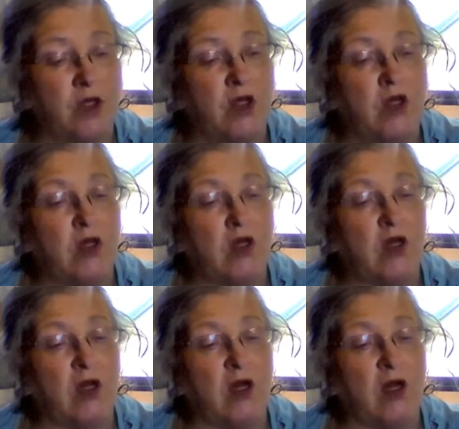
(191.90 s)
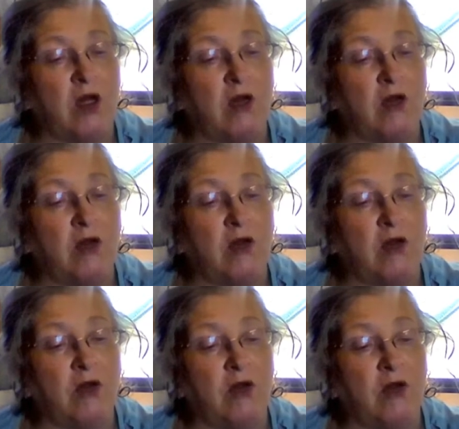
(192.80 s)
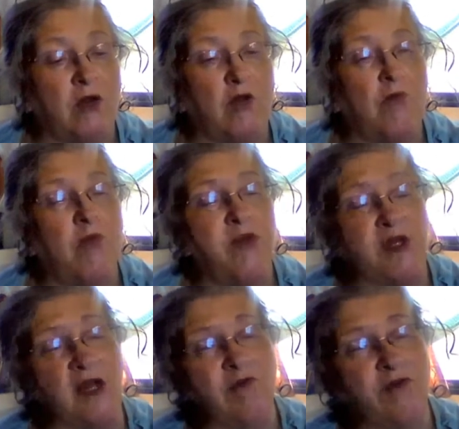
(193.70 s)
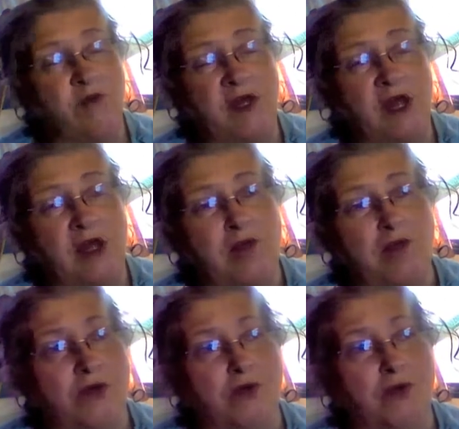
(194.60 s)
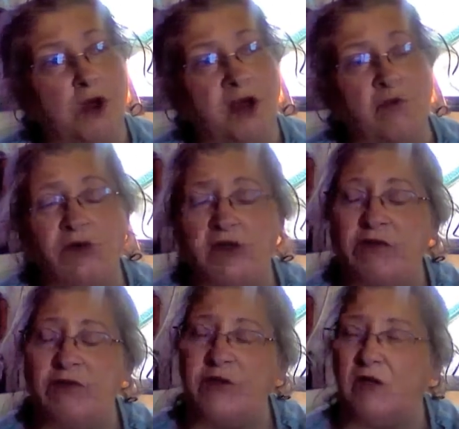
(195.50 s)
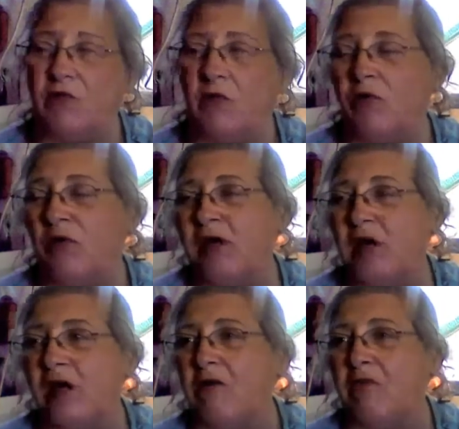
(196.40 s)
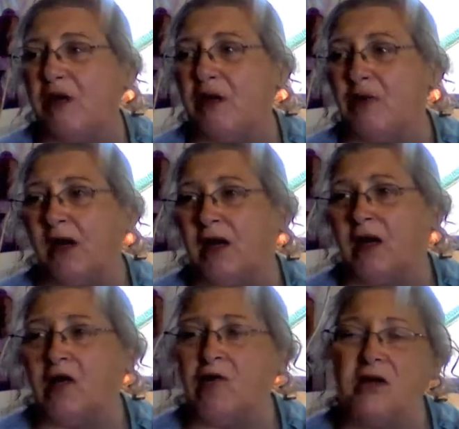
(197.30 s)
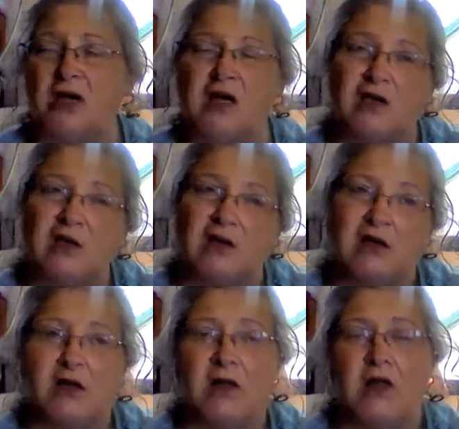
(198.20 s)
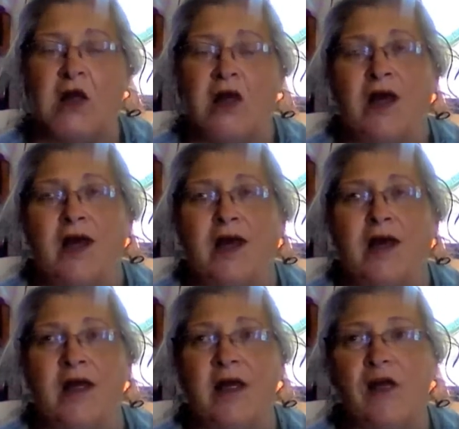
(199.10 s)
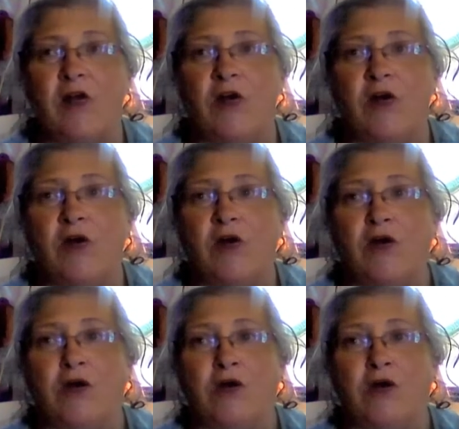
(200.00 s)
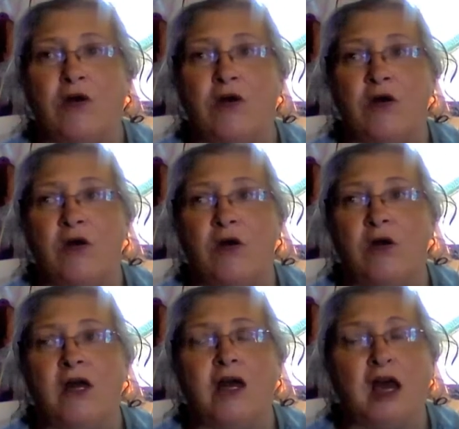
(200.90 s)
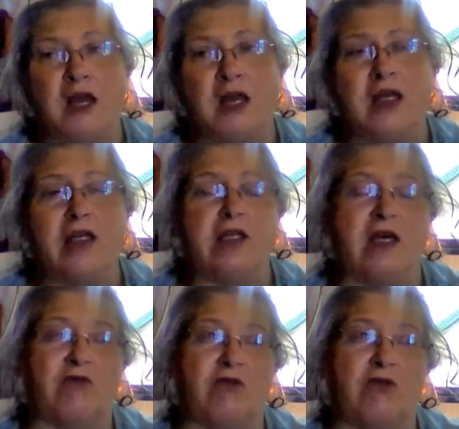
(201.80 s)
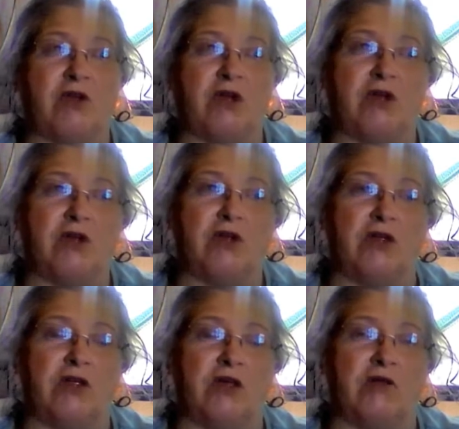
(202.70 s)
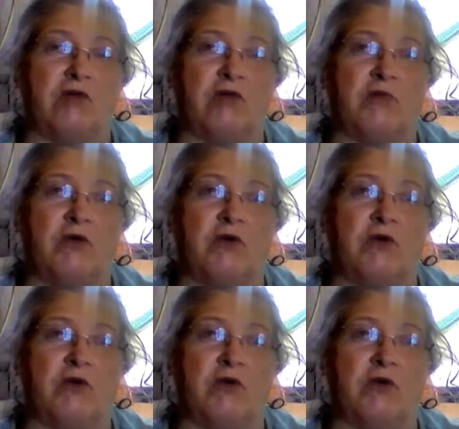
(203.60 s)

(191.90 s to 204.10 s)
but then after we ate, Brad wasn't feeling well when he got up anyway, and I was kind of, And then it kind of hit us after lunch and stuff. We both